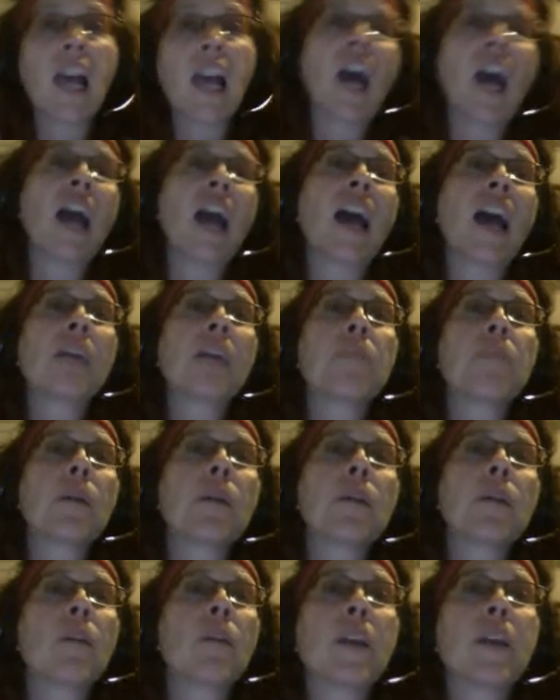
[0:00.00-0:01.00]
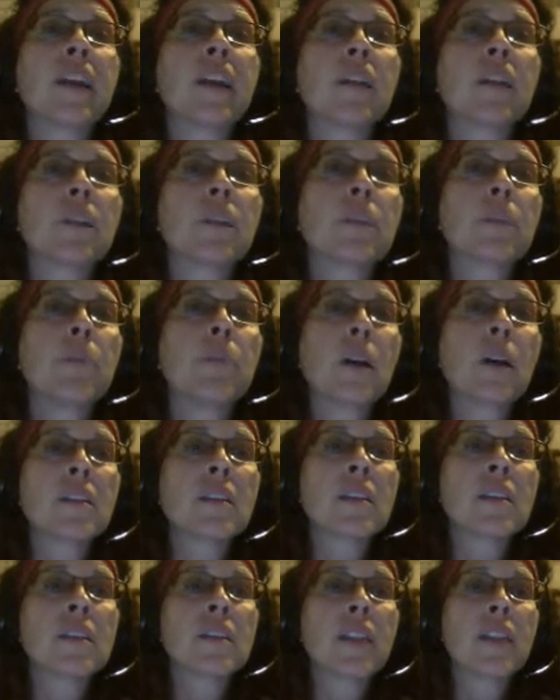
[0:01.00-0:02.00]
I probably don't want to hear what the boss
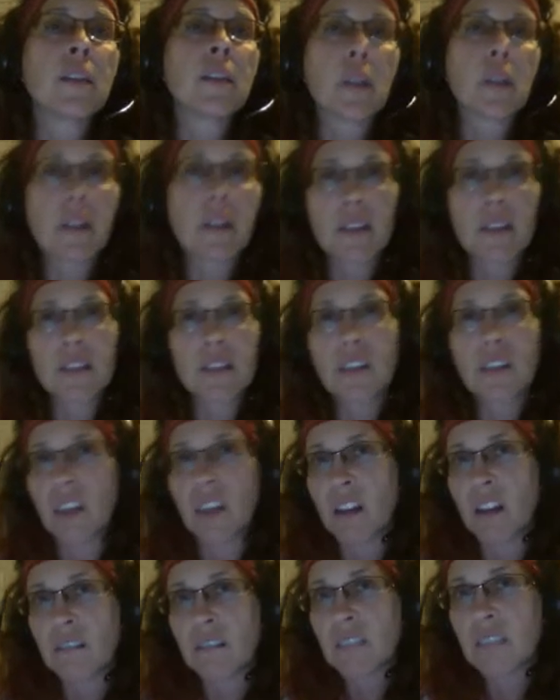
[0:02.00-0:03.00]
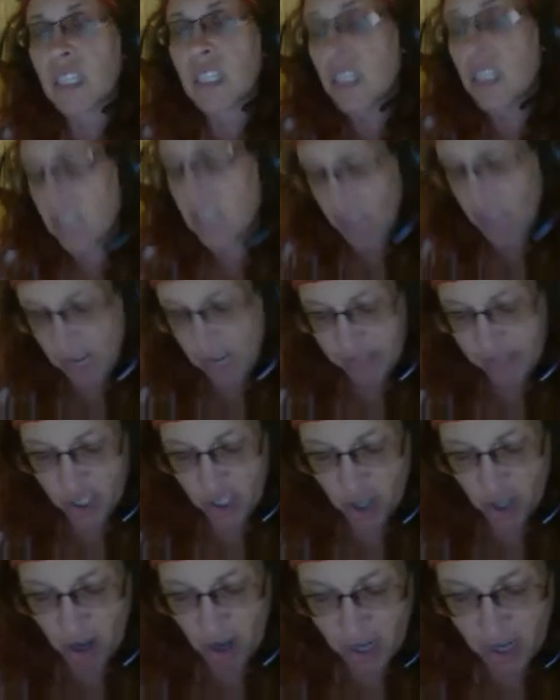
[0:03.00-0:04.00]
says anyway, because it's kind of a
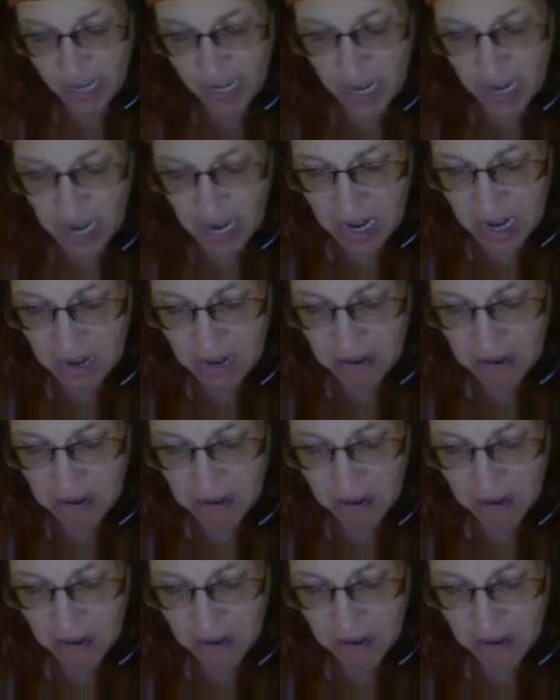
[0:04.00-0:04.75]
jerk and